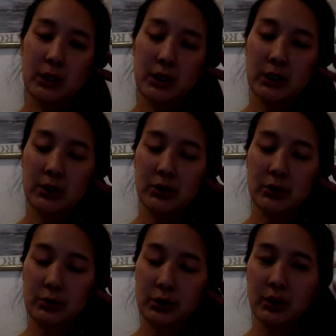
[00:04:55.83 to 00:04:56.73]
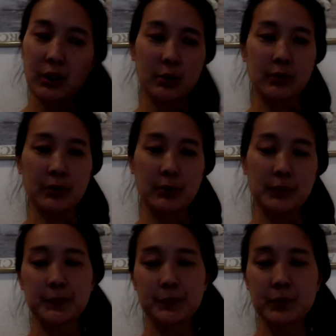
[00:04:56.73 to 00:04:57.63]
into an aquifer.
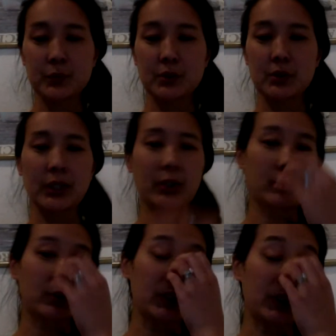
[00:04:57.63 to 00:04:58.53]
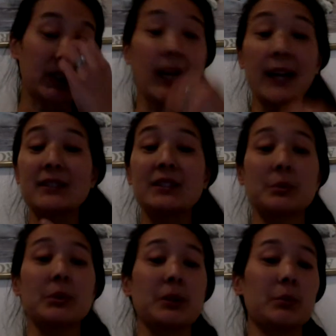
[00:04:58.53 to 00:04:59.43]
So I don't know that it has to
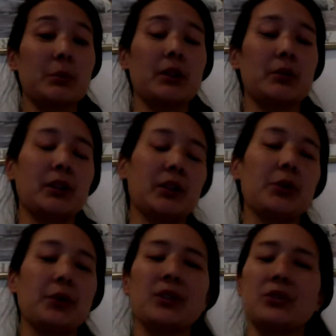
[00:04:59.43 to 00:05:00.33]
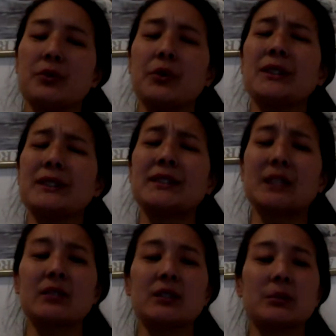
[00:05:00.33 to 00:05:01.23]
be man-made, right? Other things are very
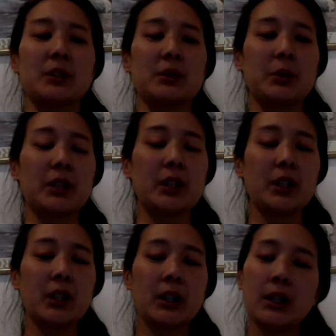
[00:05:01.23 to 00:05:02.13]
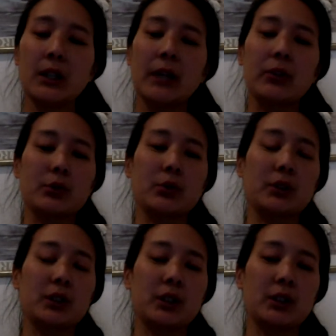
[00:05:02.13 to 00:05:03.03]
distinctly man-made, I don't know
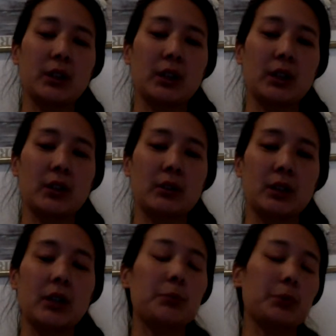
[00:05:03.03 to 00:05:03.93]
that a